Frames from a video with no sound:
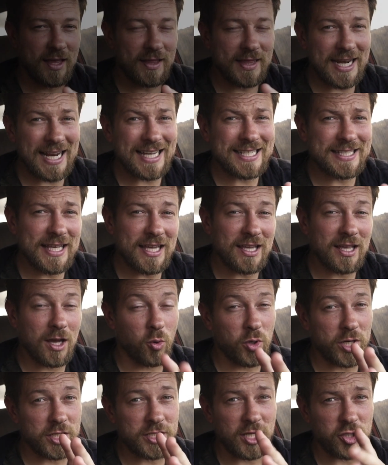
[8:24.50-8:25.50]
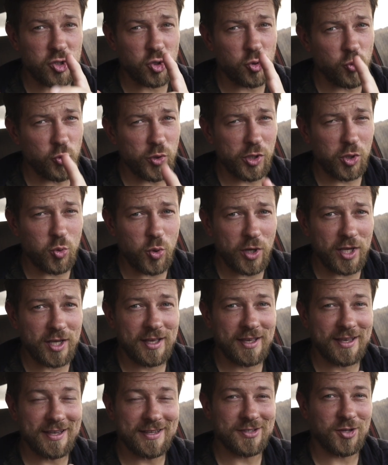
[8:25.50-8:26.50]
The next thing I want to touch on real
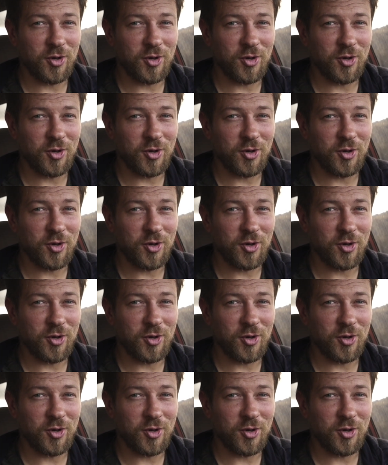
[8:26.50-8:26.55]
quick is